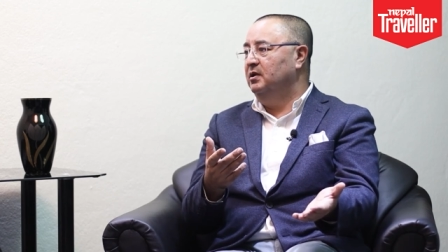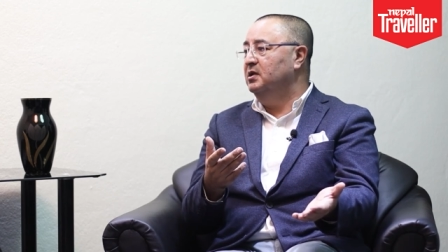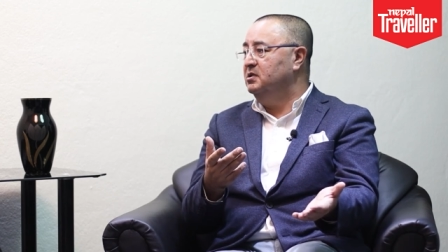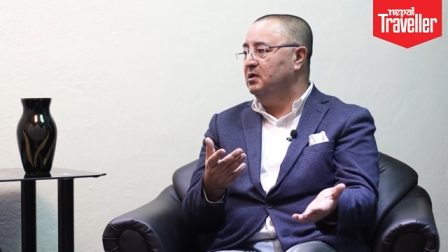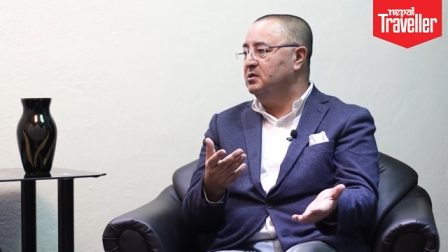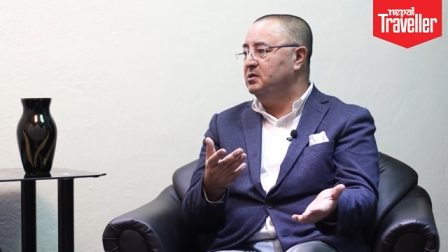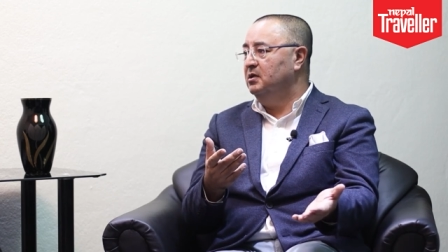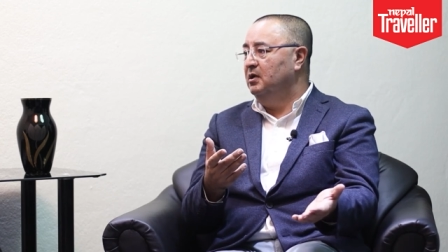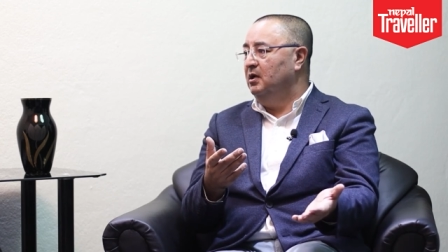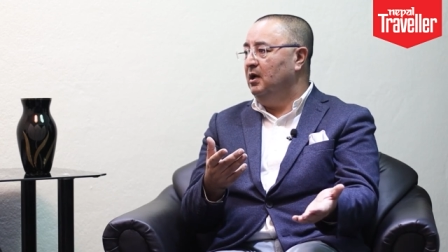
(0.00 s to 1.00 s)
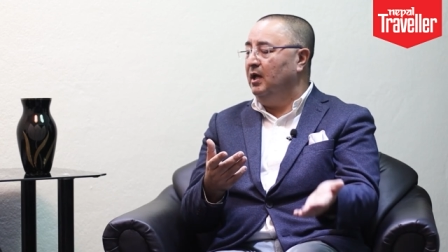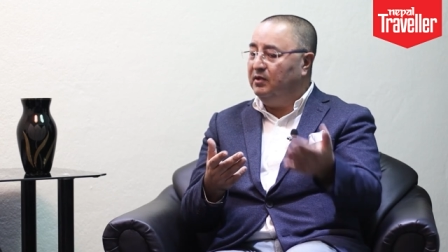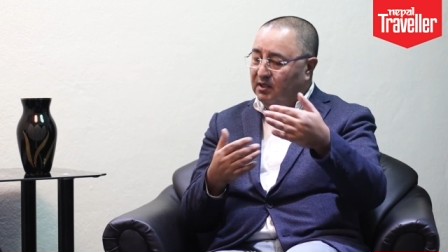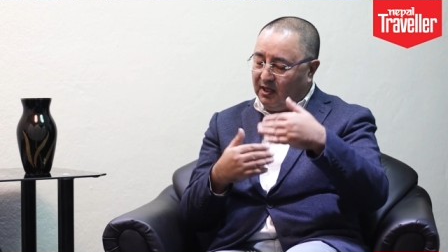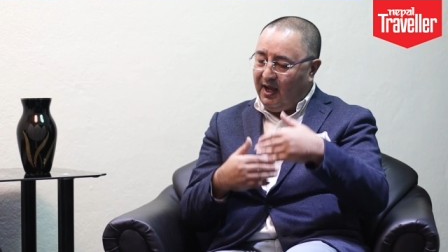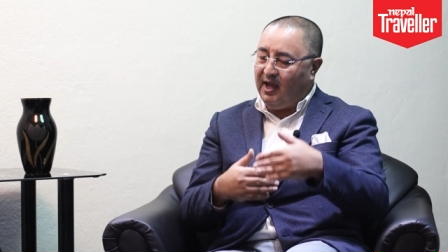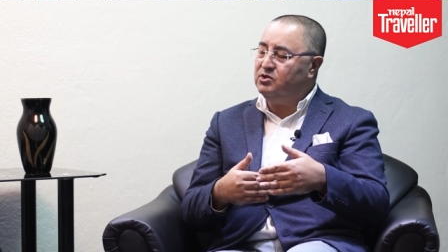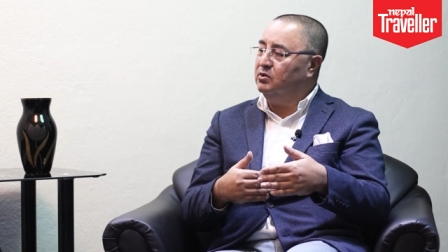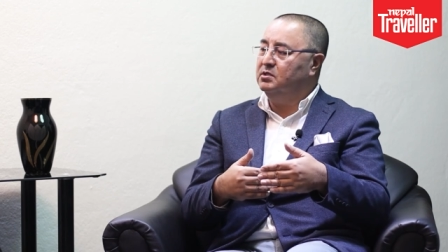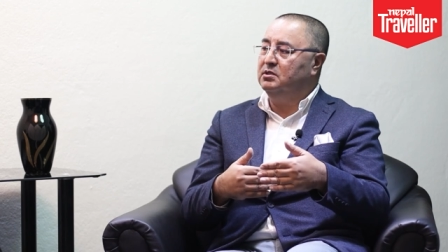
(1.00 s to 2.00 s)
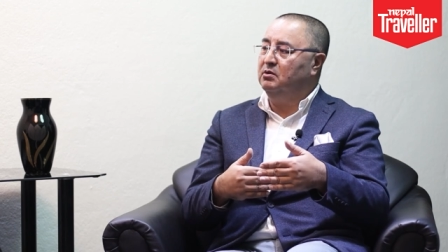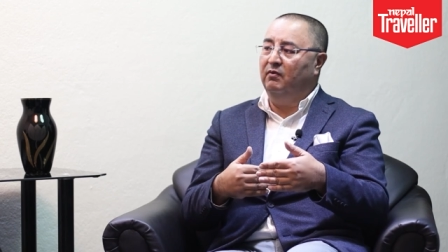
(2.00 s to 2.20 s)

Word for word: interns. And these are casuals.